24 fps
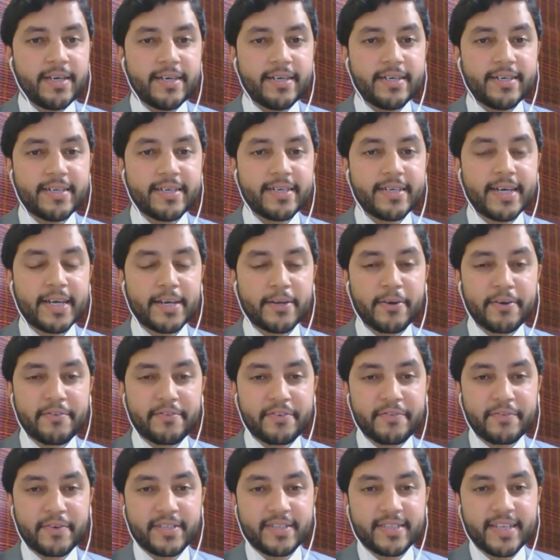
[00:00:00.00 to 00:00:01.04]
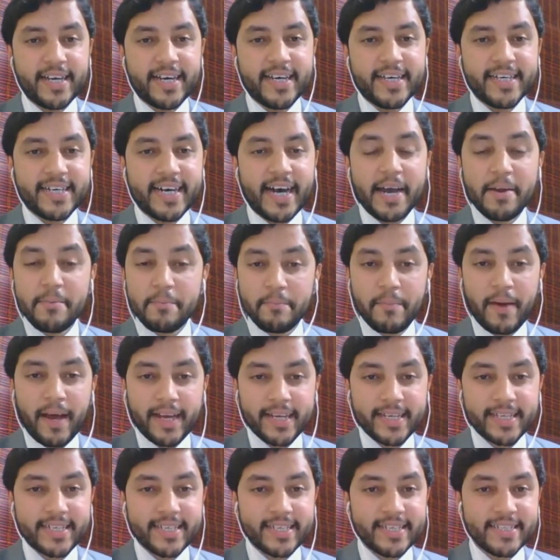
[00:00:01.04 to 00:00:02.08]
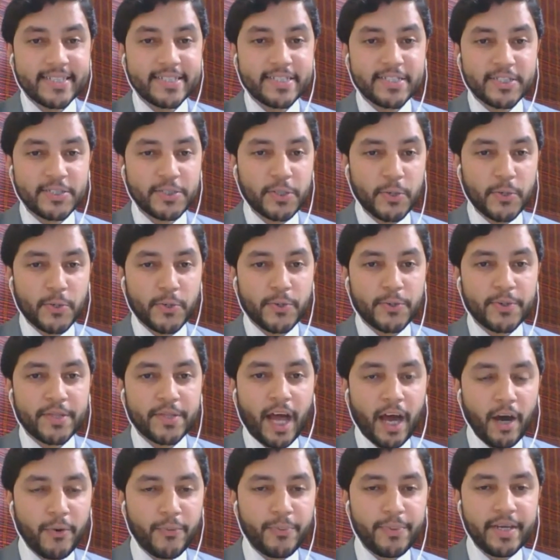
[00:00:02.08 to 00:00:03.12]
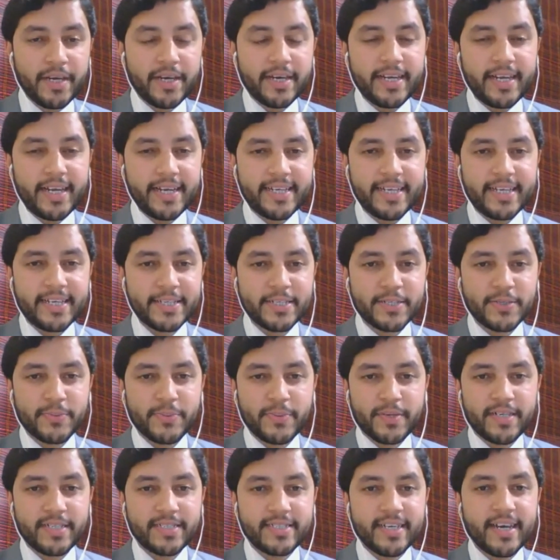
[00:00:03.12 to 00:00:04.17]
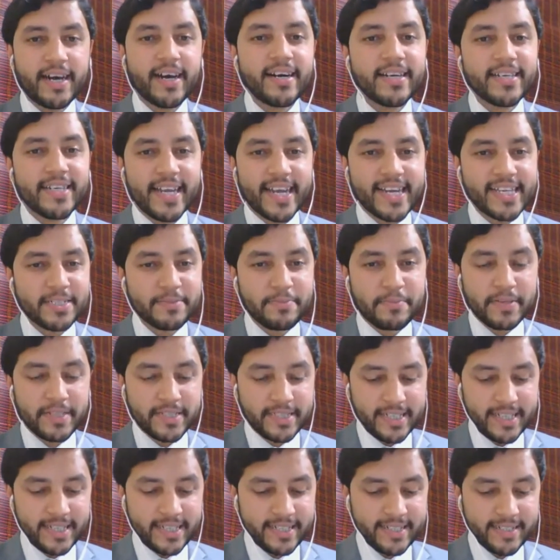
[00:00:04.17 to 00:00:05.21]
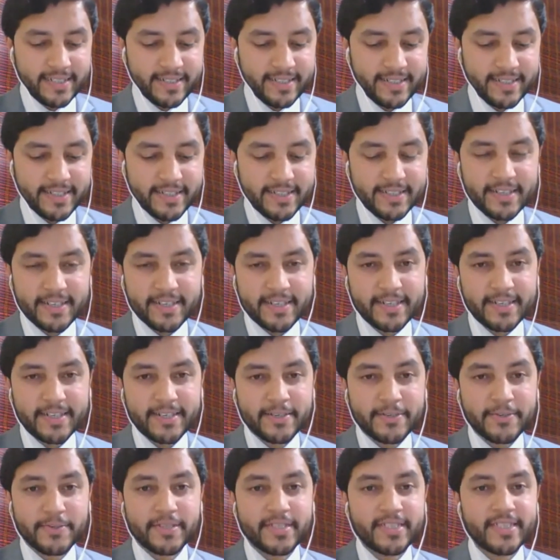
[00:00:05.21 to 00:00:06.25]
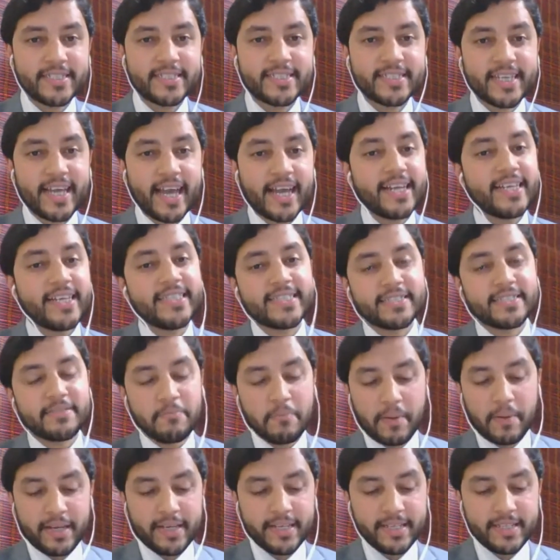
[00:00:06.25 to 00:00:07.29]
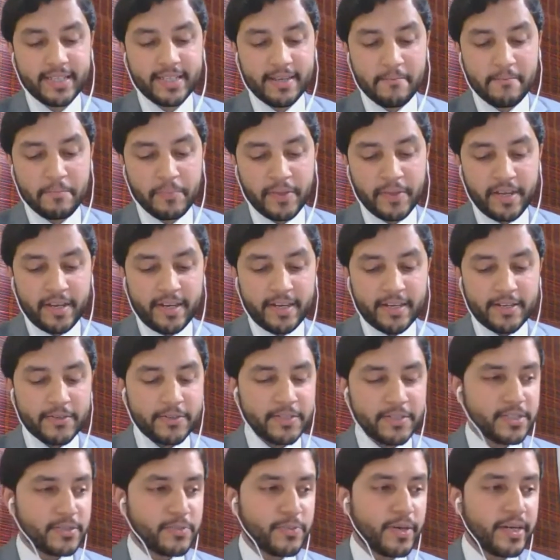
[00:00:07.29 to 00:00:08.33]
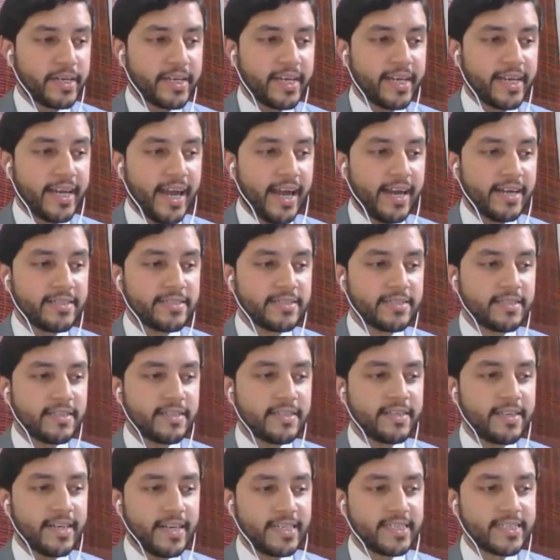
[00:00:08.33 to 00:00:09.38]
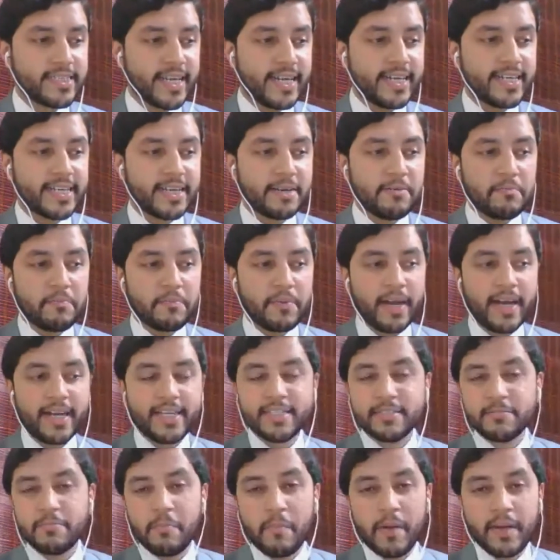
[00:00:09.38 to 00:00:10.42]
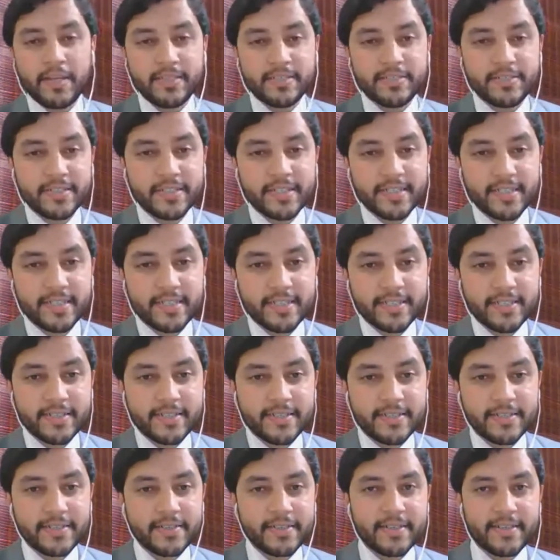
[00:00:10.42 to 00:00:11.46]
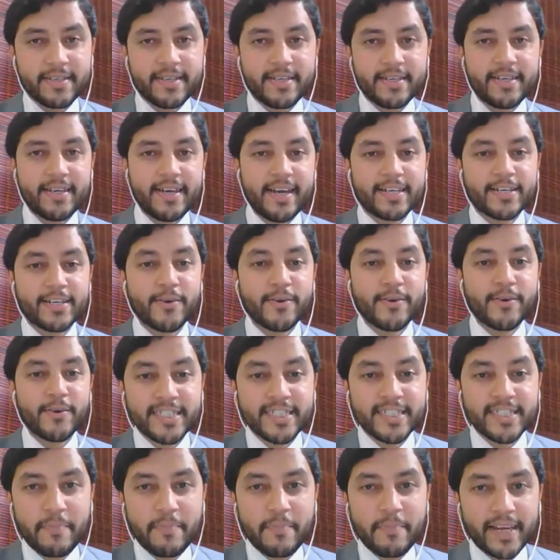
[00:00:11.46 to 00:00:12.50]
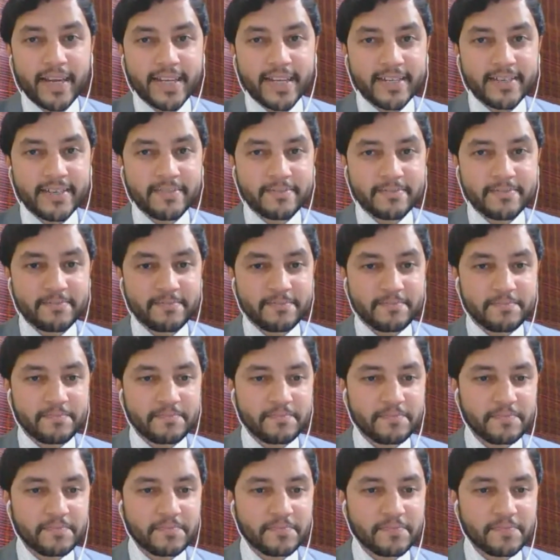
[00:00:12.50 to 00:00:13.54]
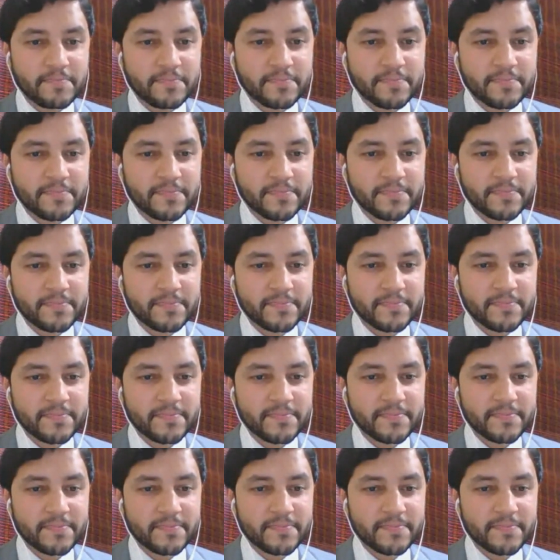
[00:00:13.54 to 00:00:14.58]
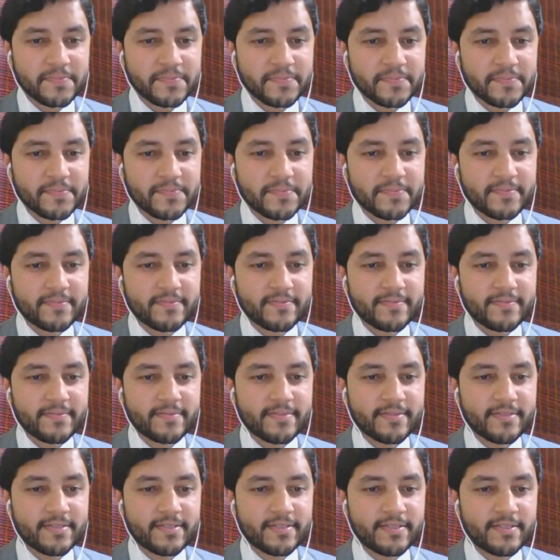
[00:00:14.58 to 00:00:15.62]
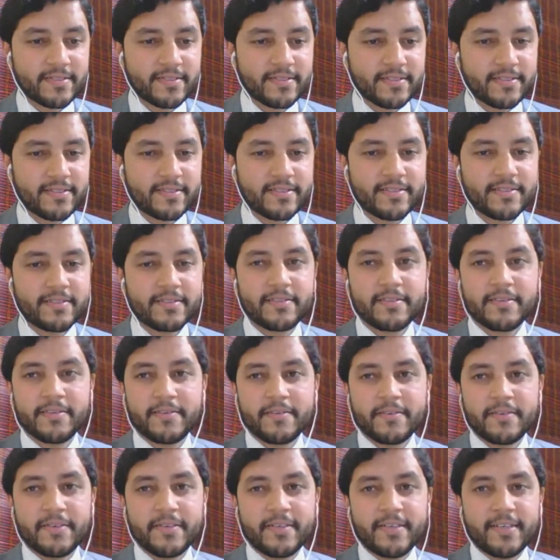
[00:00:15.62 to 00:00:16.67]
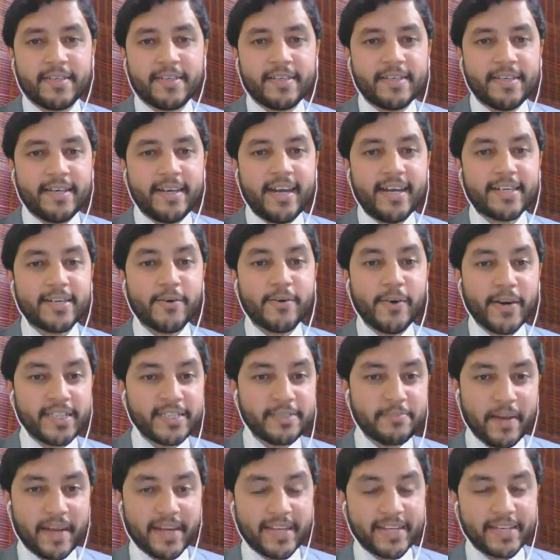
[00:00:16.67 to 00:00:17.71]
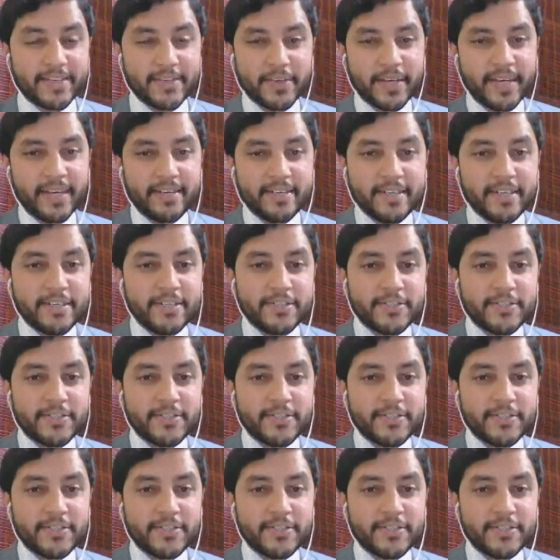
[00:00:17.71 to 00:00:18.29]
Hello everyone. I'm back. So now we are heading towards our next presenter, who is Kelly Smith, who is working as a risk and compliance manager. Hello everyone. At Lloyds Bank. So now we are heading towards our next presenter at Lloyds Bank. Okay.